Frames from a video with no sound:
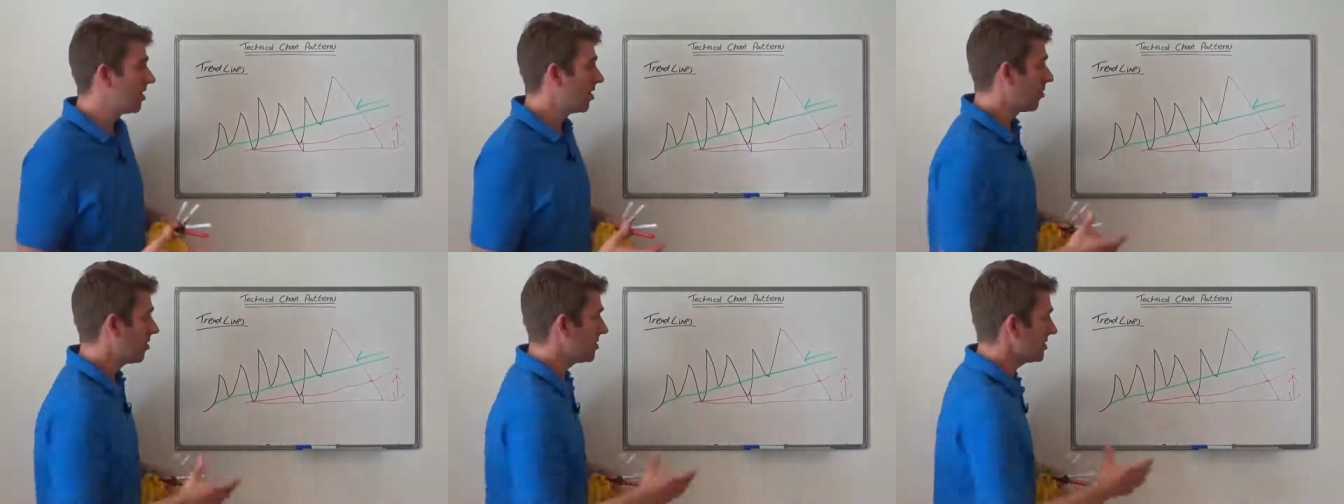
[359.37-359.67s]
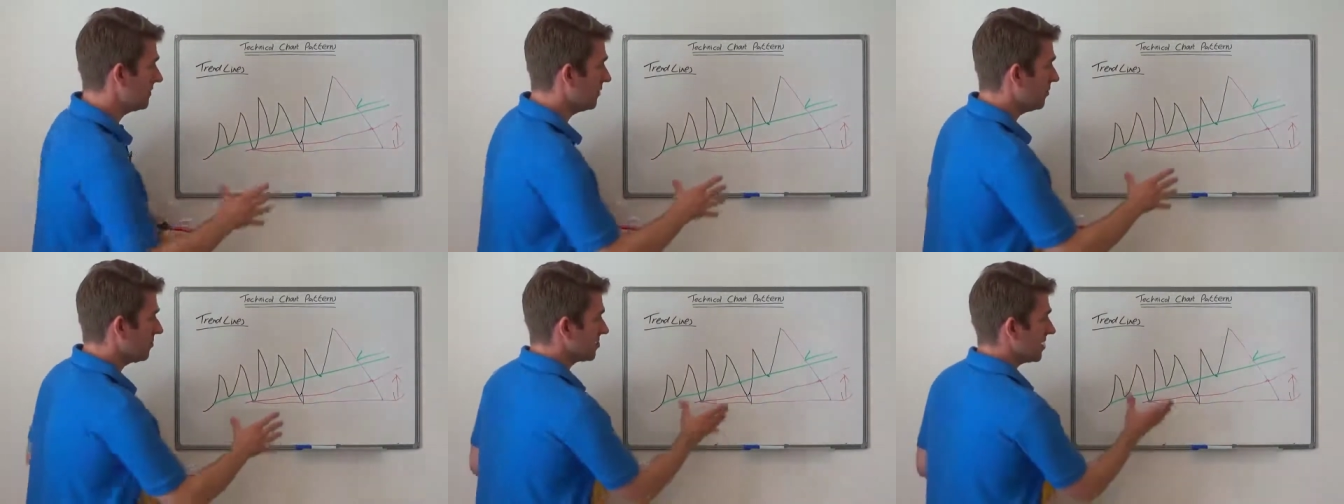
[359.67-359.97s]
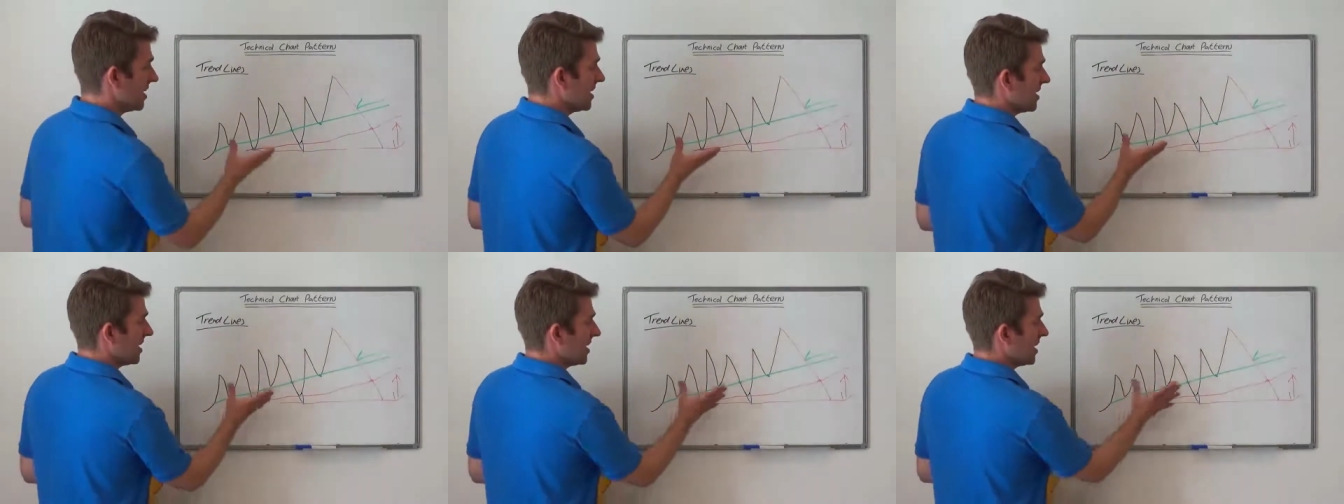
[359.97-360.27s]
Whereas if you're
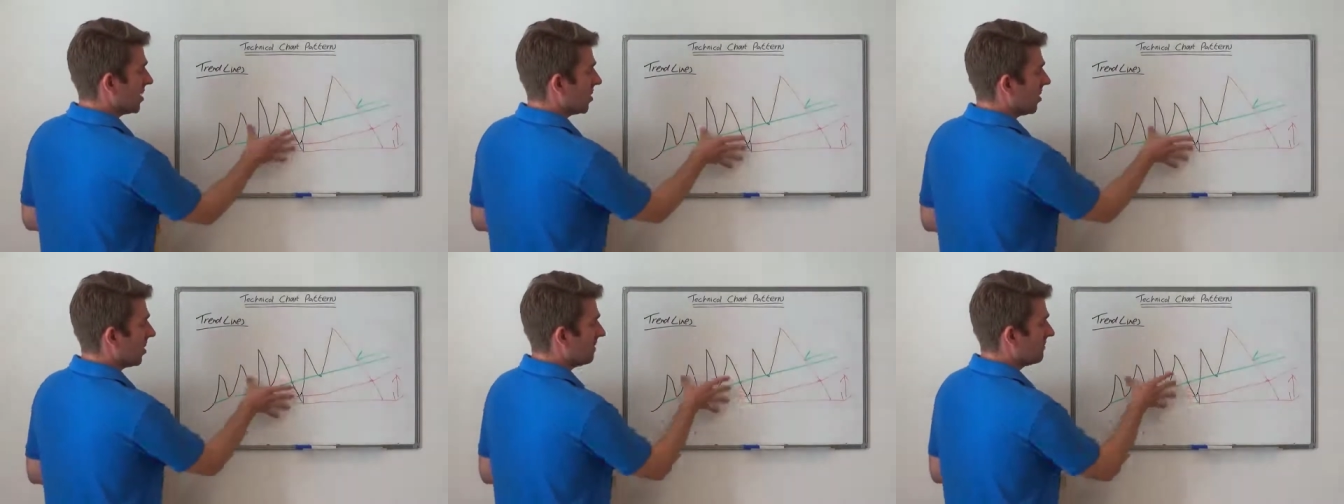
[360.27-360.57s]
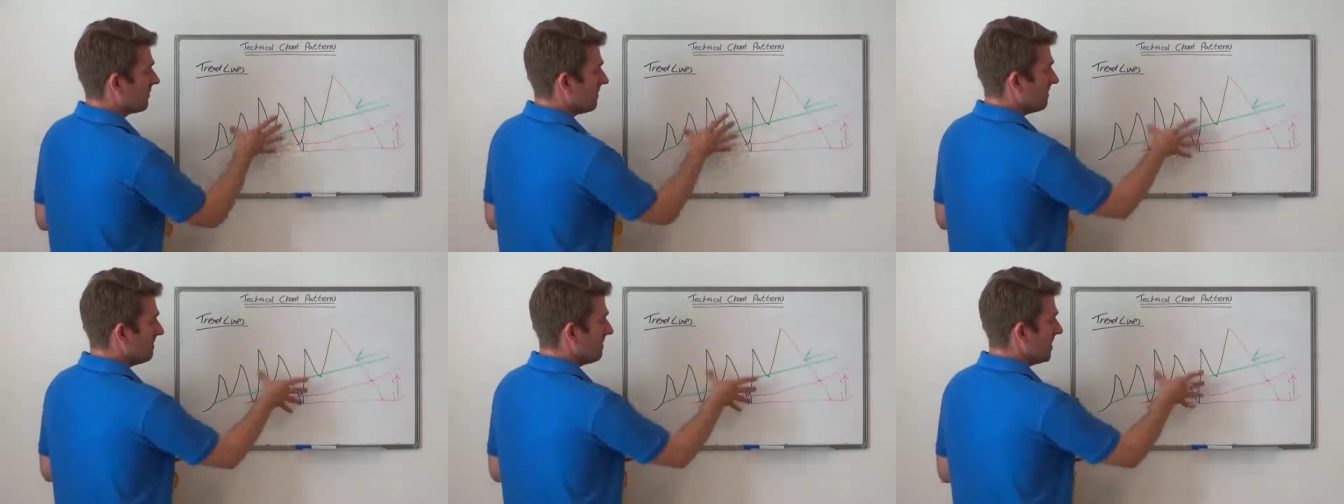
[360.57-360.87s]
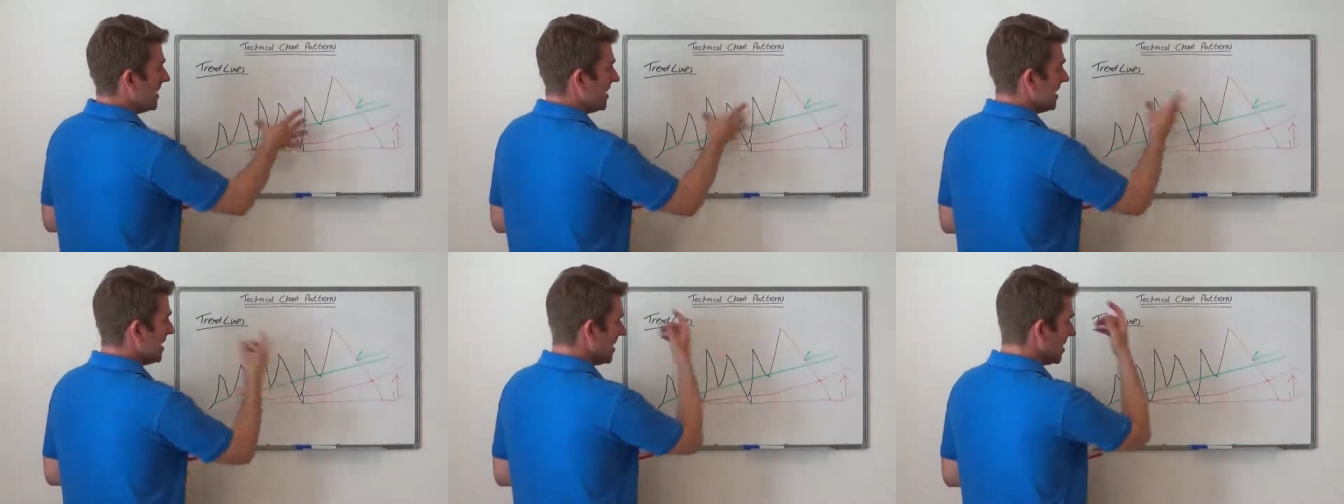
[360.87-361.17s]
taking a kind of a
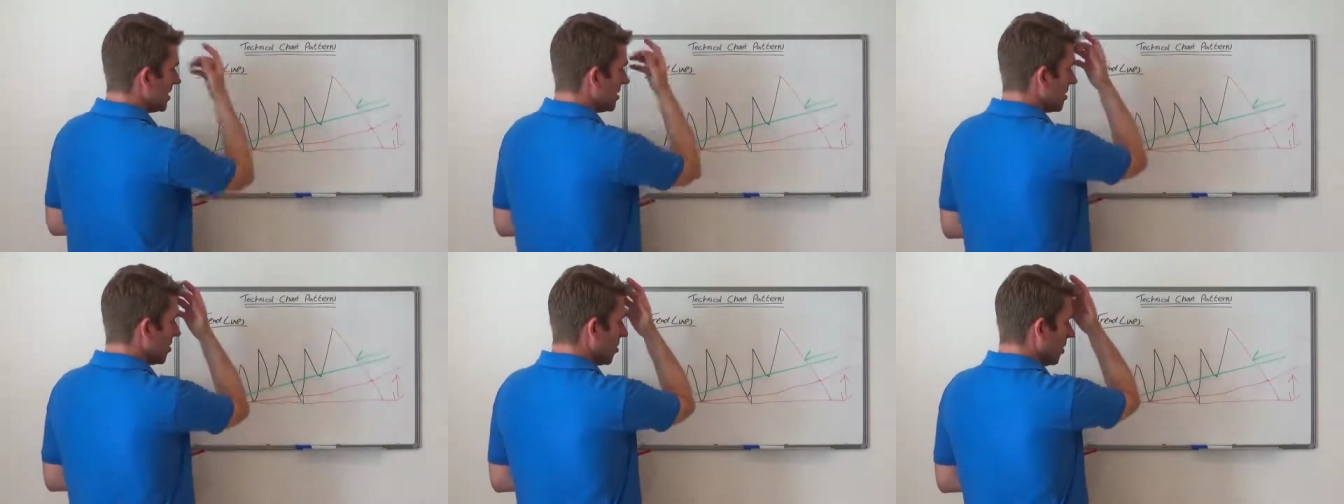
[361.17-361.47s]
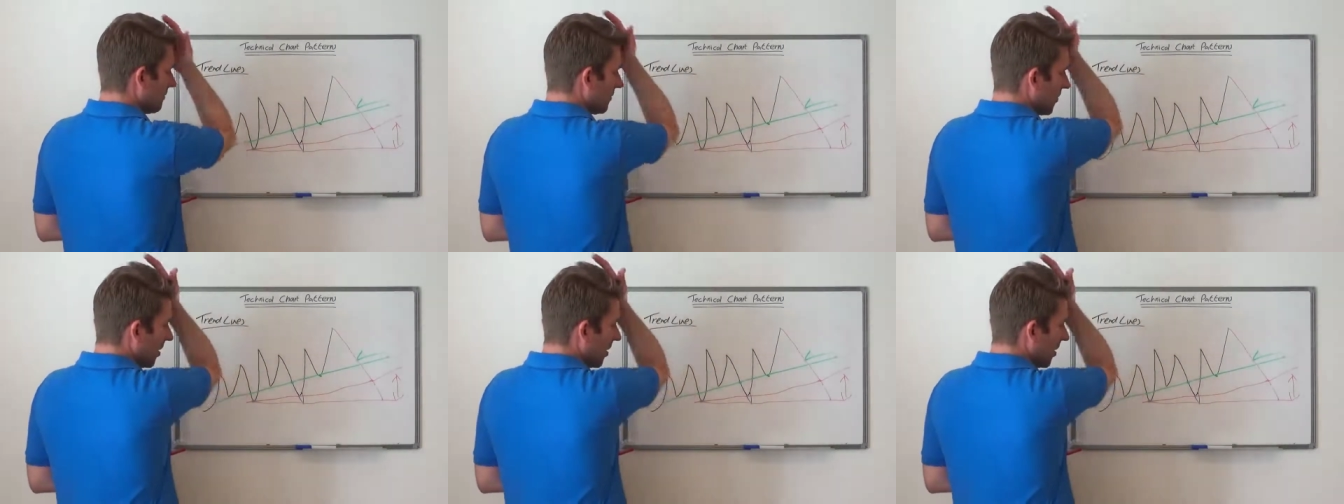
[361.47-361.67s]
mean of